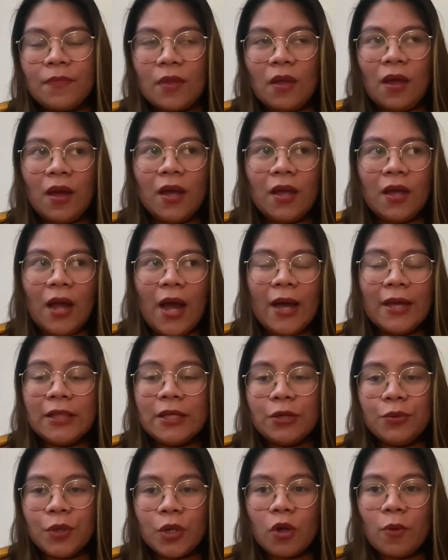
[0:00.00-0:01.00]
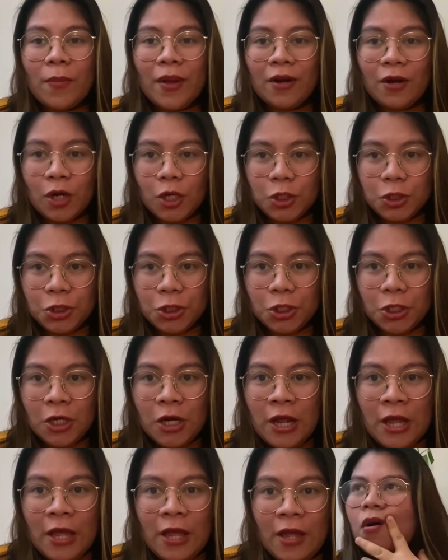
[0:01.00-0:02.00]
I highly recommend Archer.
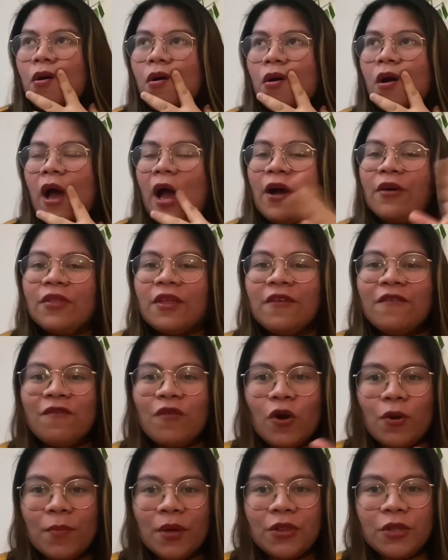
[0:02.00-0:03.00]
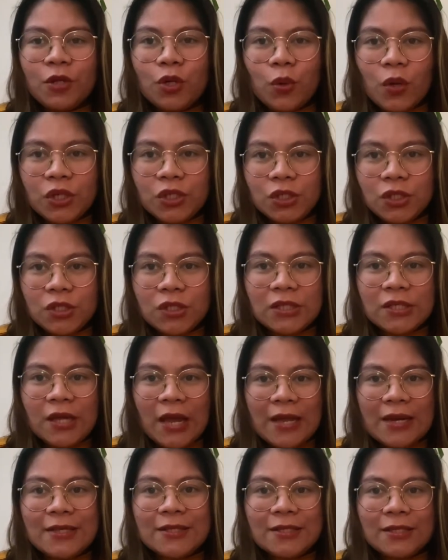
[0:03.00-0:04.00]
How they format their questions is
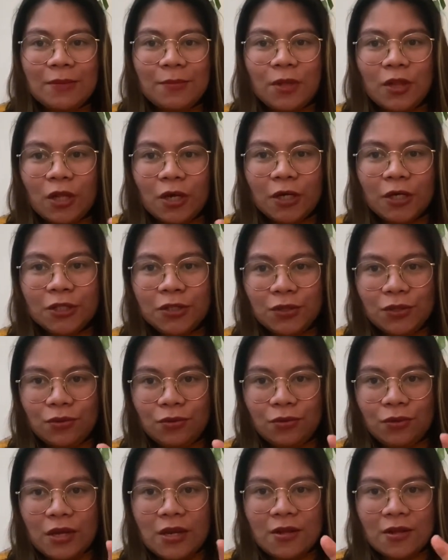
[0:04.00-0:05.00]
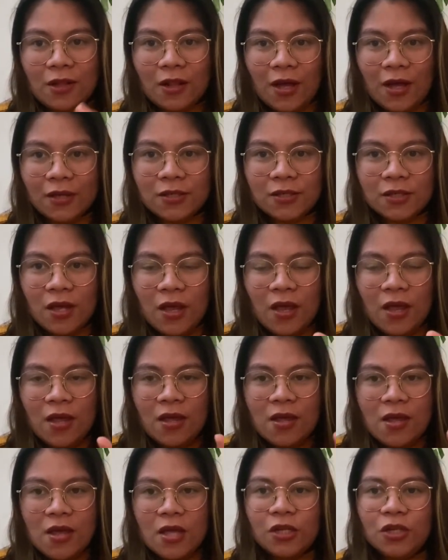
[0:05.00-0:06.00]
kind of similar to Nclex
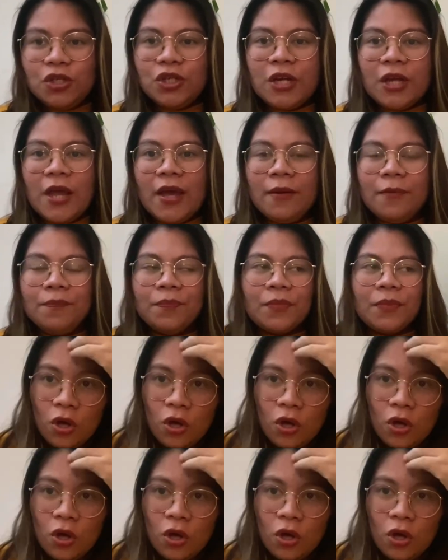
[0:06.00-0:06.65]
NGN.